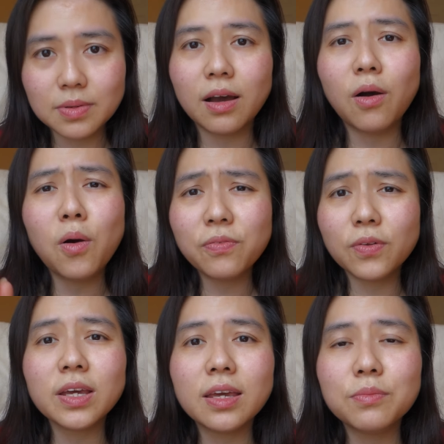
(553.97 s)

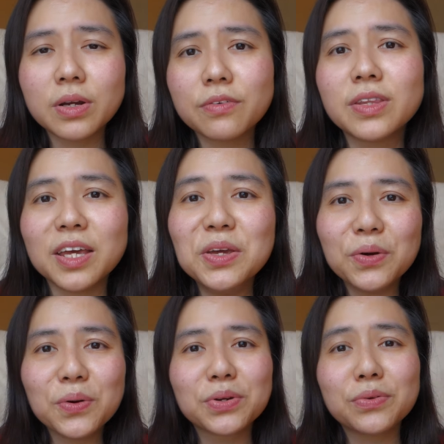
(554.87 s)
hopefully whatever that you're
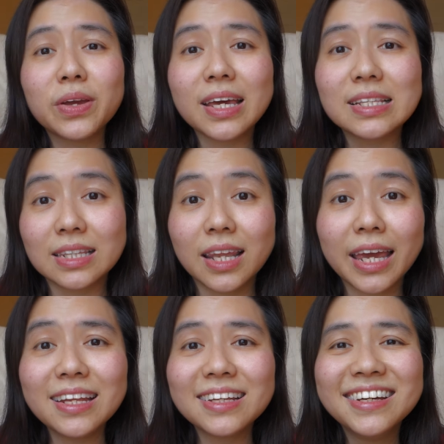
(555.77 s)
ordering, it's
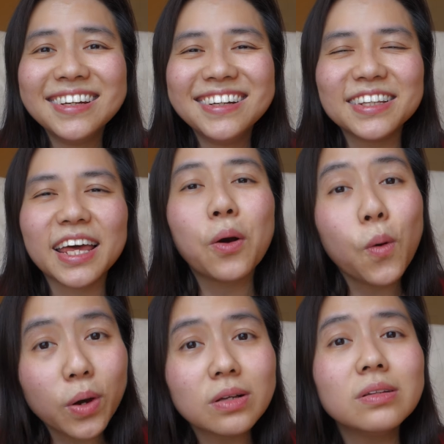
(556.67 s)
light. Like
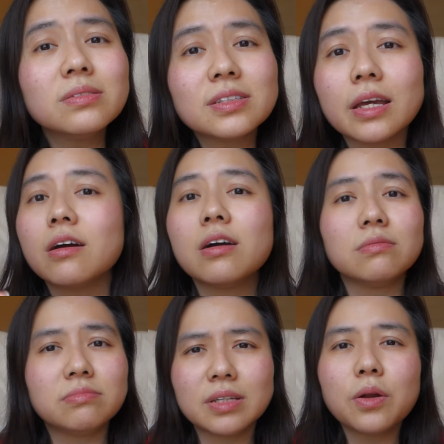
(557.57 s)
oils, they
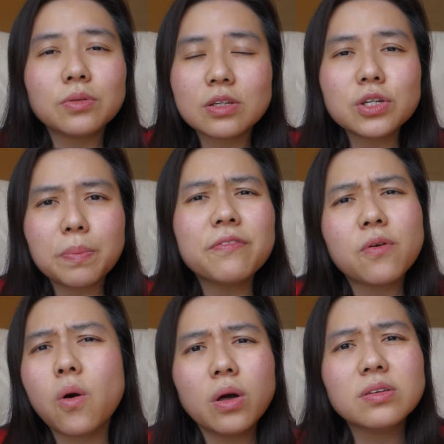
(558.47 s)
are, the shipping
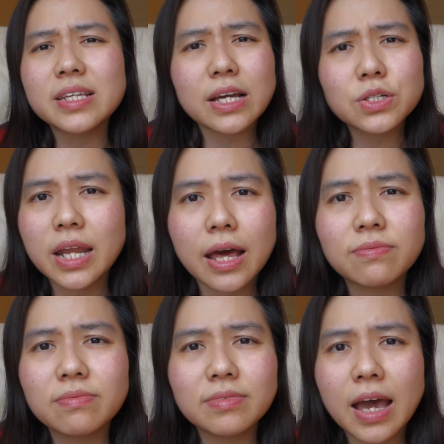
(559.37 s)
for oil is actually
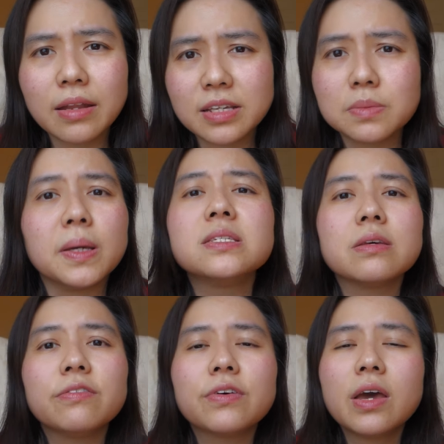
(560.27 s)
not
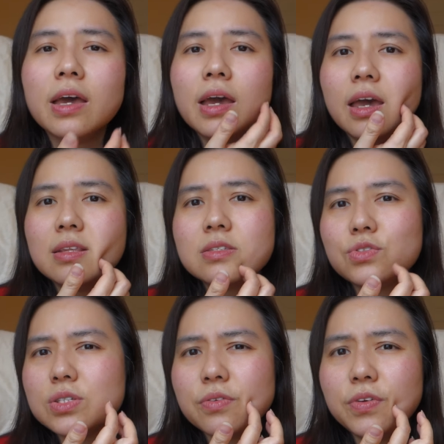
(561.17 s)
expensive. It's
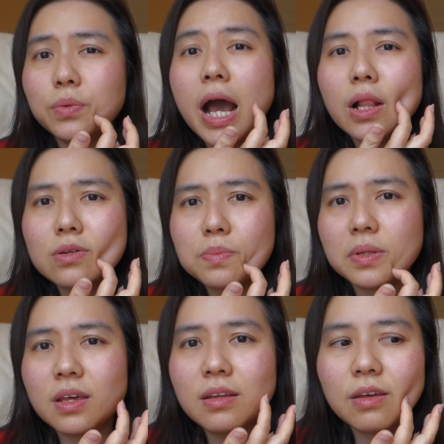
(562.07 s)
just a few dollars.
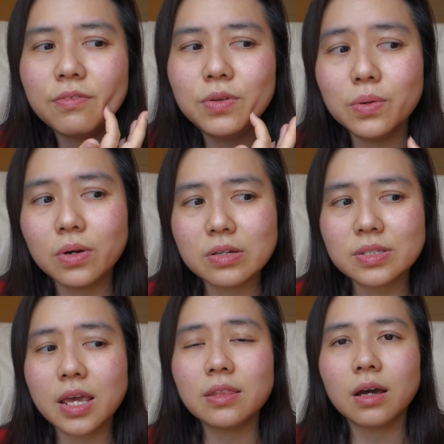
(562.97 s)
But then if you are
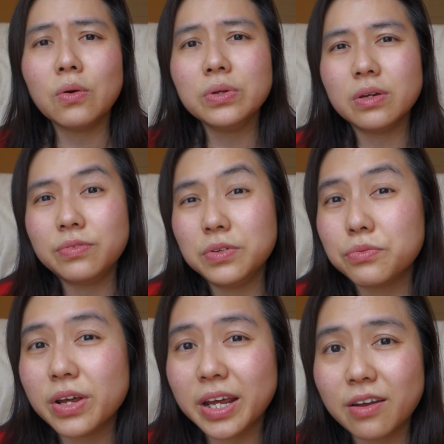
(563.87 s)
saying that, if you're
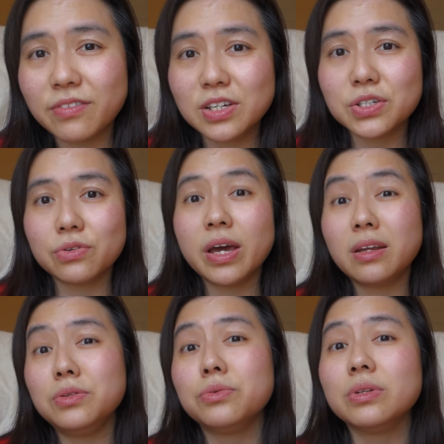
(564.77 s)
running out of Ningxia Red
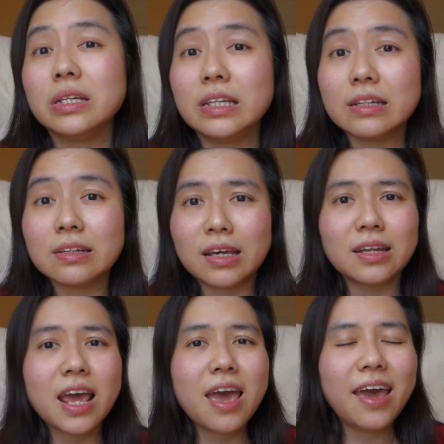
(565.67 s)
and you really needed
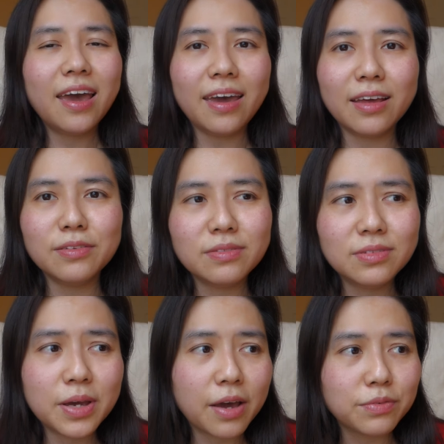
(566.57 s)
it, and
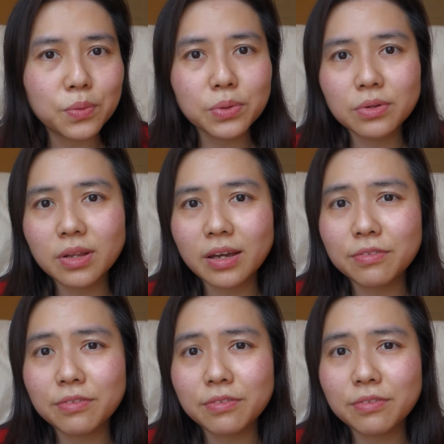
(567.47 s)
you have to order a